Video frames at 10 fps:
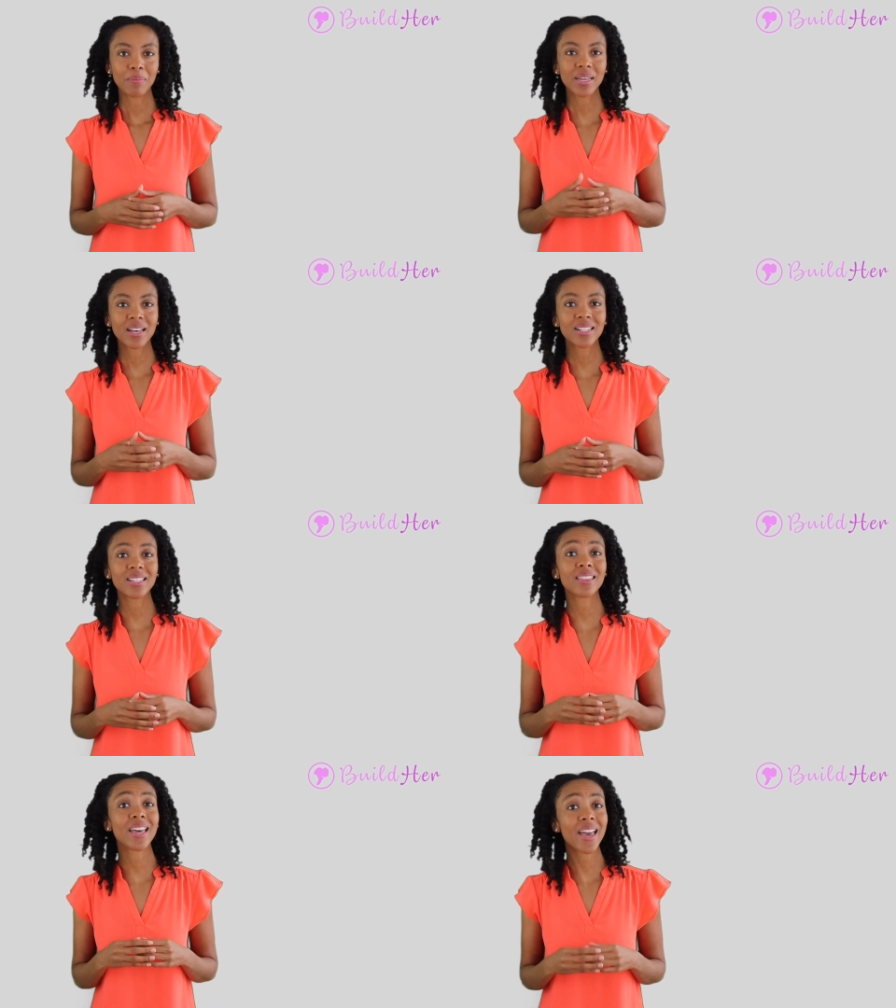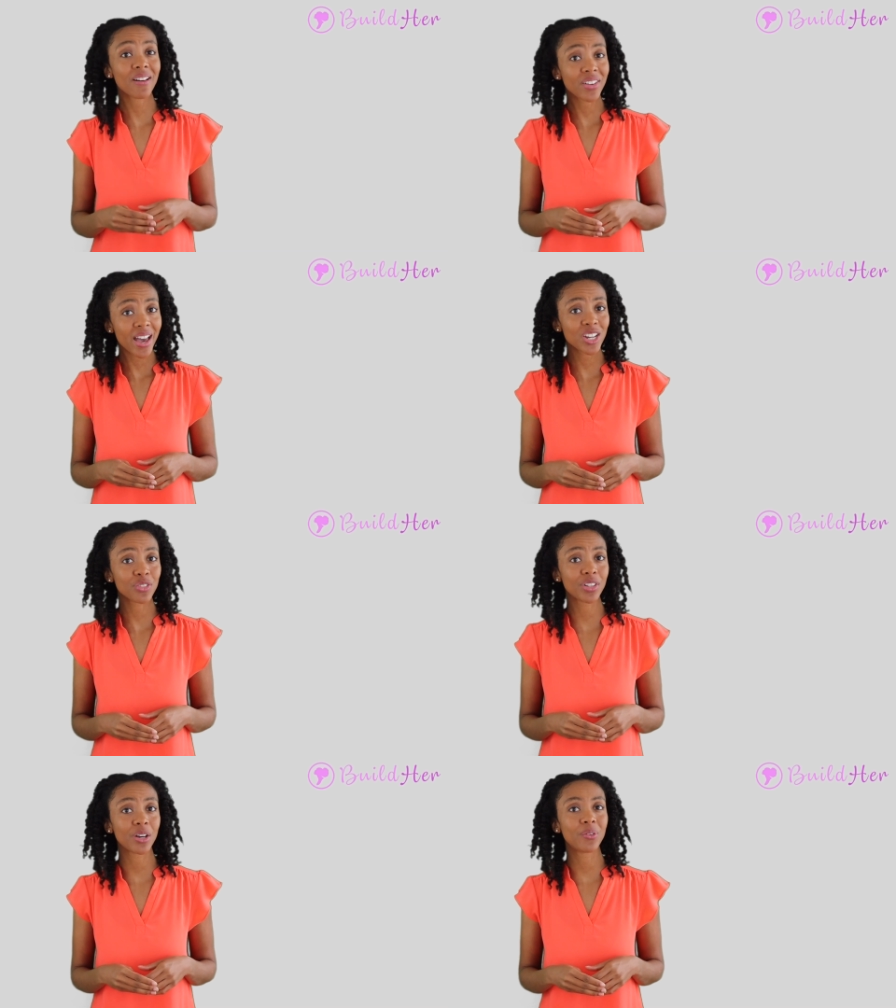because they have cash
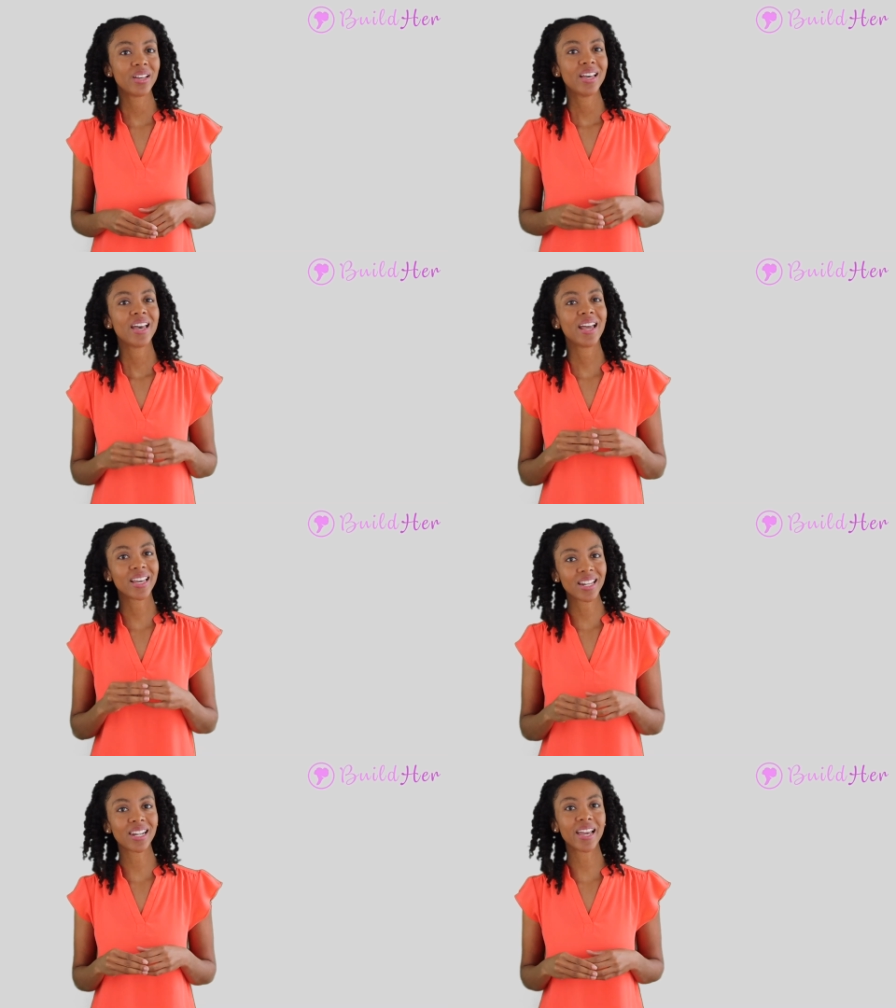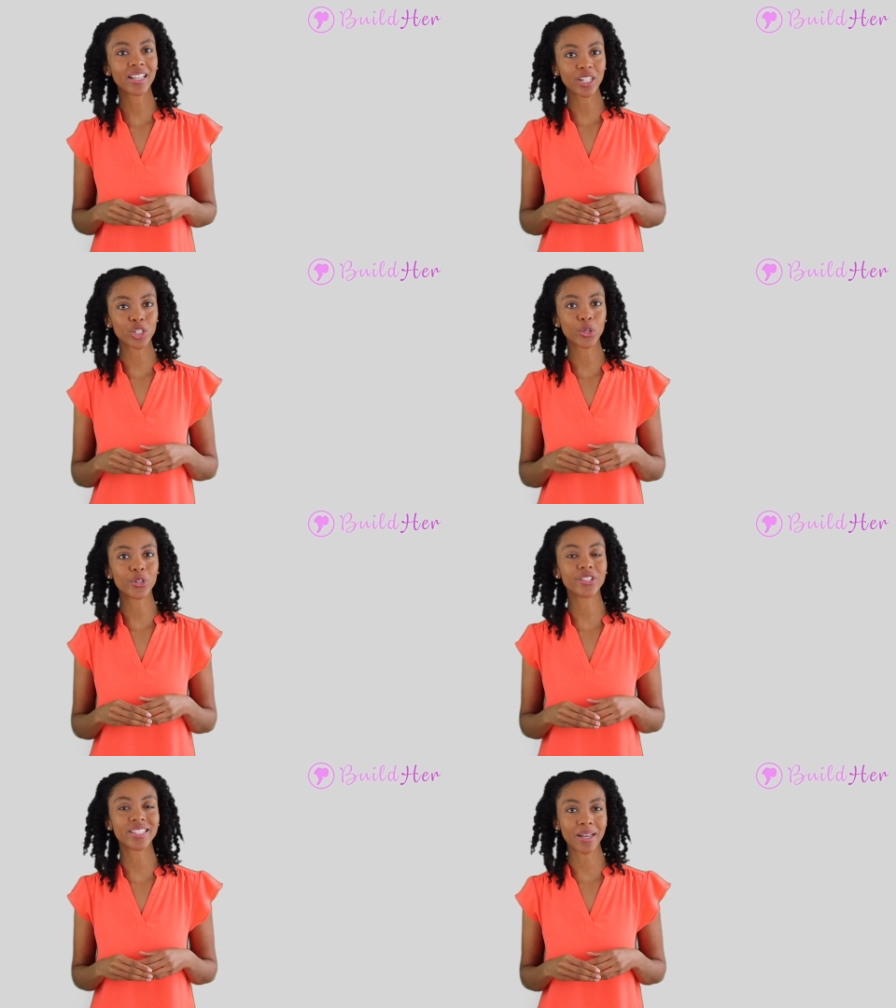flow and can likely
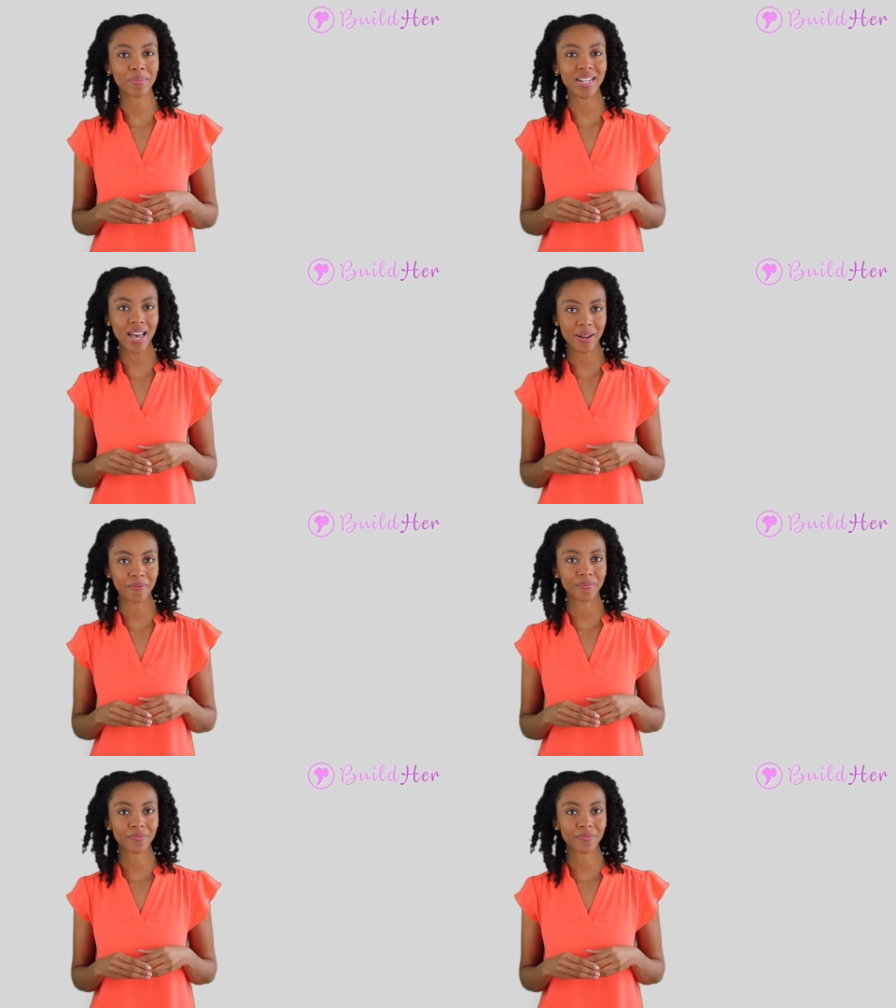shoulder some debt.